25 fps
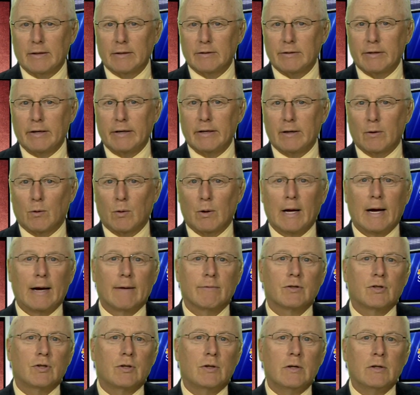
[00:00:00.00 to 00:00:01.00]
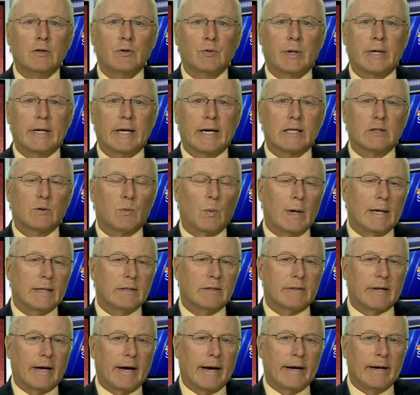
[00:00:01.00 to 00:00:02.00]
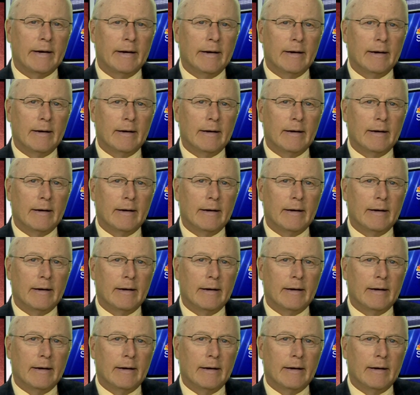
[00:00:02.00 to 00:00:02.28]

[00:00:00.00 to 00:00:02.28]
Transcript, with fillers: The senior will have surgery next Wednesday